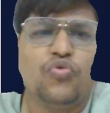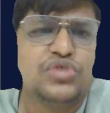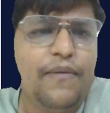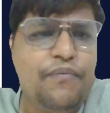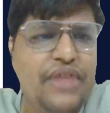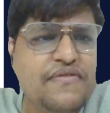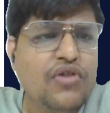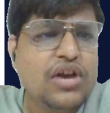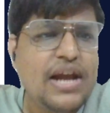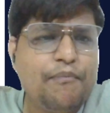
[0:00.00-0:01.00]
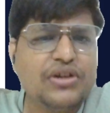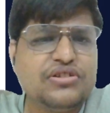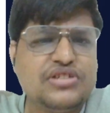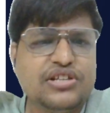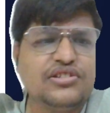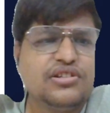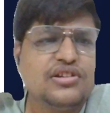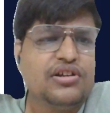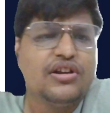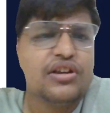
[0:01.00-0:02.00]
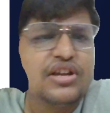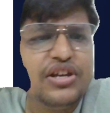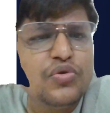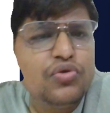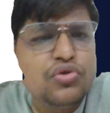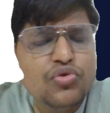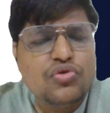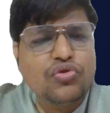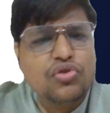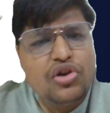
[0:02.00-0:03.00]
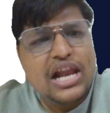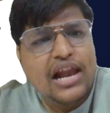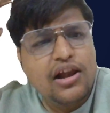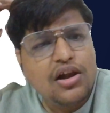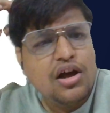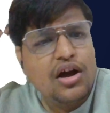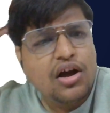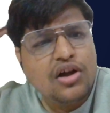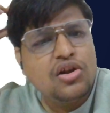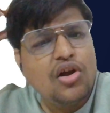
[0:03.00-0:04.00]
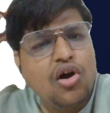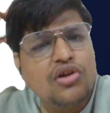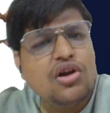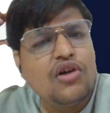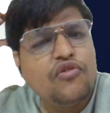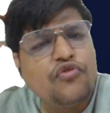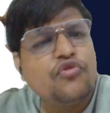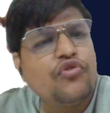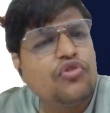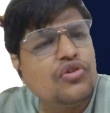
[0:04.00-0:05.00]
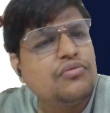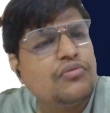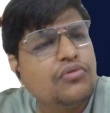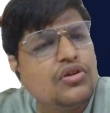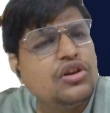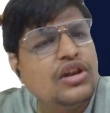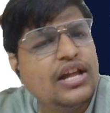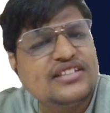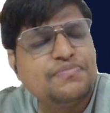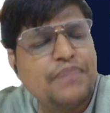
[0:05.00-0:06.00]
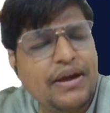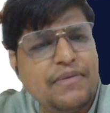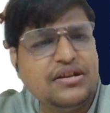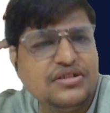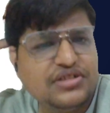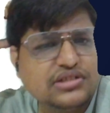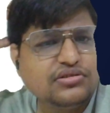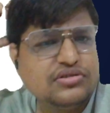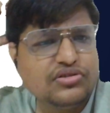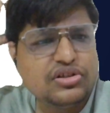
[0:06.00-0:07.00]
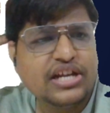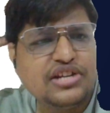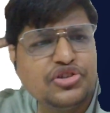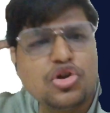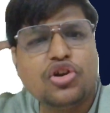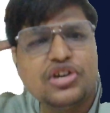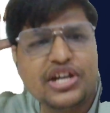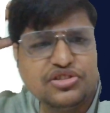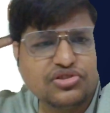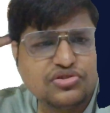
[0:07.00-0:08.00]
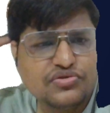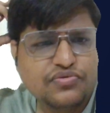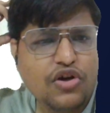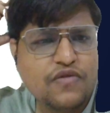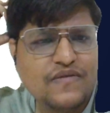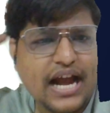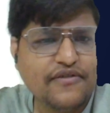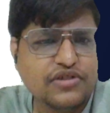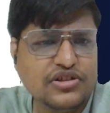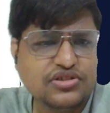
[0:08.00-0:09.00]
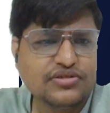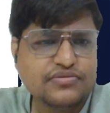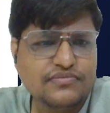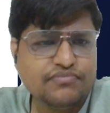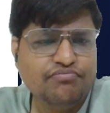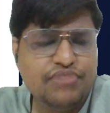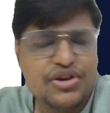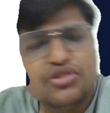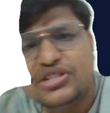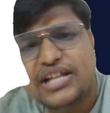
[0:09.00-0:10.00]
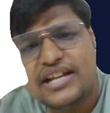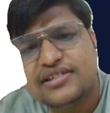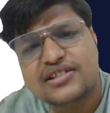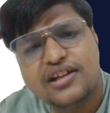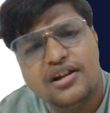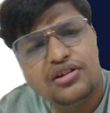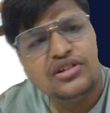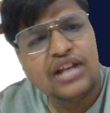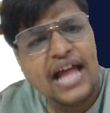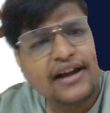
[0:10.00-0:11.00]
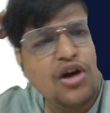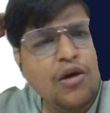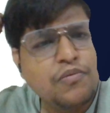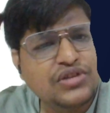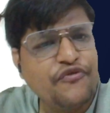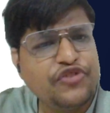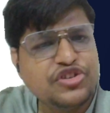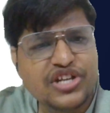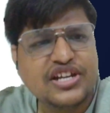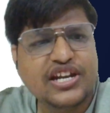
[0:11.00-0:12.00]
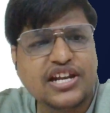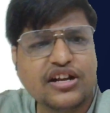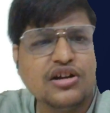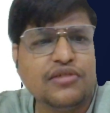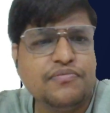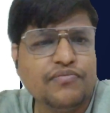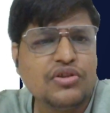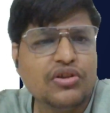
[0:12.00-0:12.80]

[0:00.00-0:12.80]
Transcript: Sometimes what happens is ki due to a lot of less payment, there is shortage of drivers because there is lack of sufficient income,